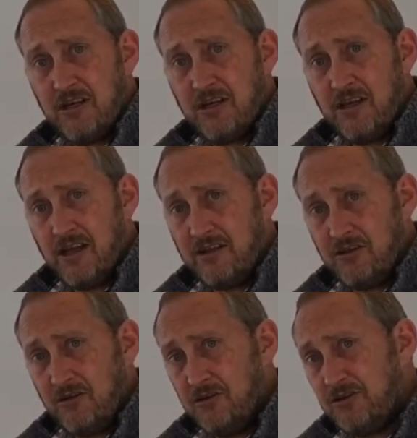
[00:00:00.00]
And you
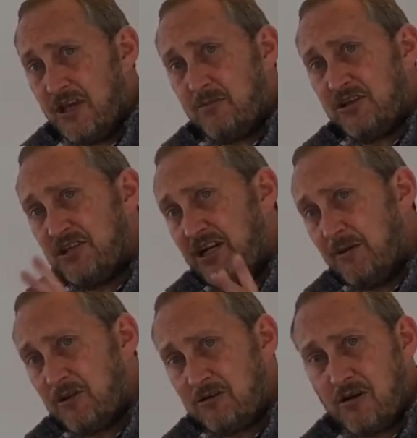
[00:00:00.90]
use that by setting up
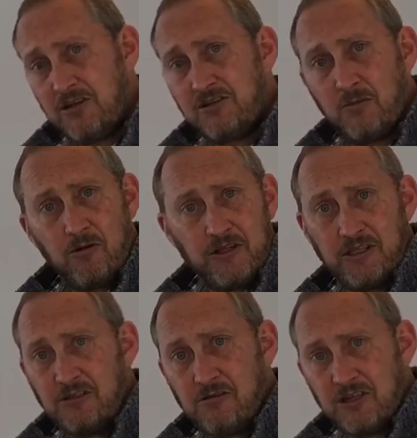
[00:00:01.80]
the trust, appointing
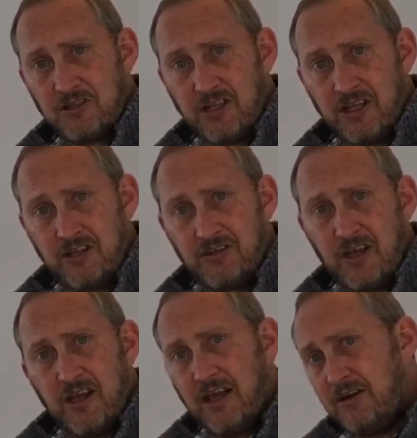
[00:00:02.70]
trustees,
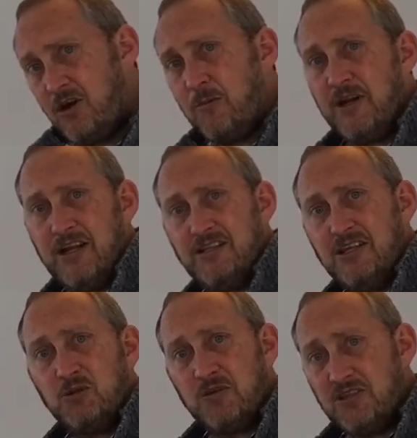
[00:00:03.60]
and nominating
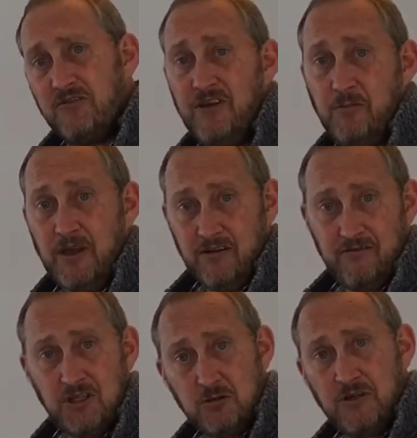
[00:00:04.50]
specific
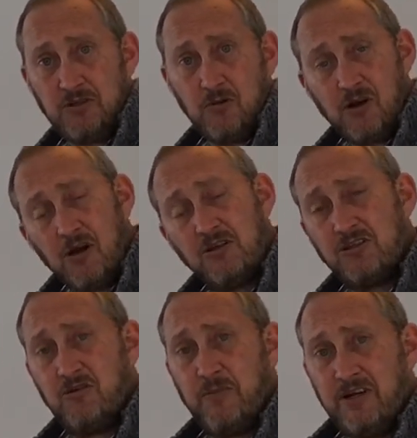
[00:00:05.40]
beneficiaries or classes
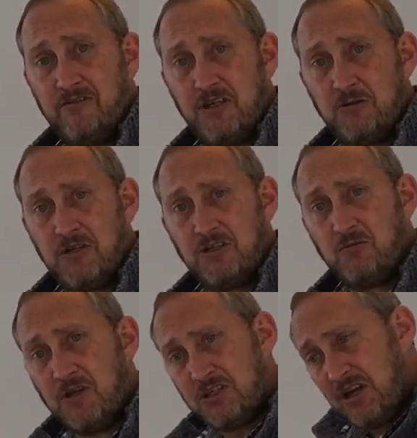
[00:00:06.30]
of beneficiaries,
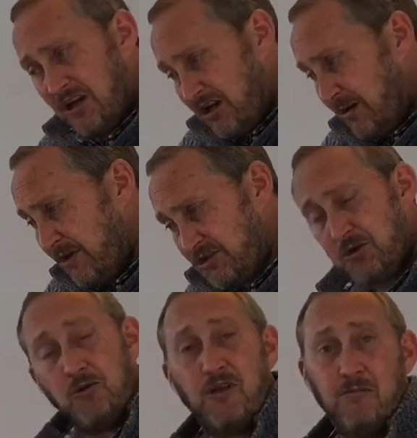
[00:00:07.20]
which limits
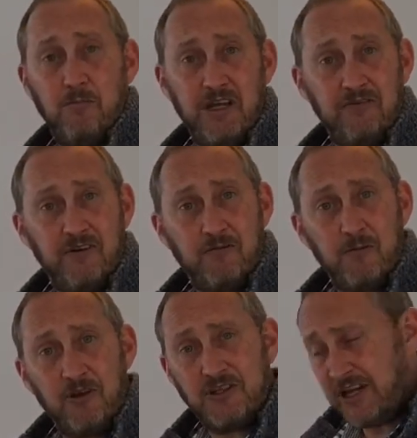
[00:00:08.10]
who can benefit from
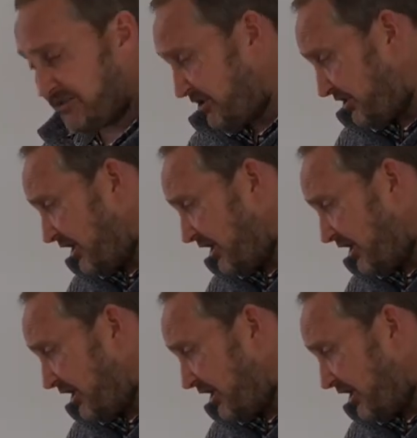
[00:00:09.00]
those assets.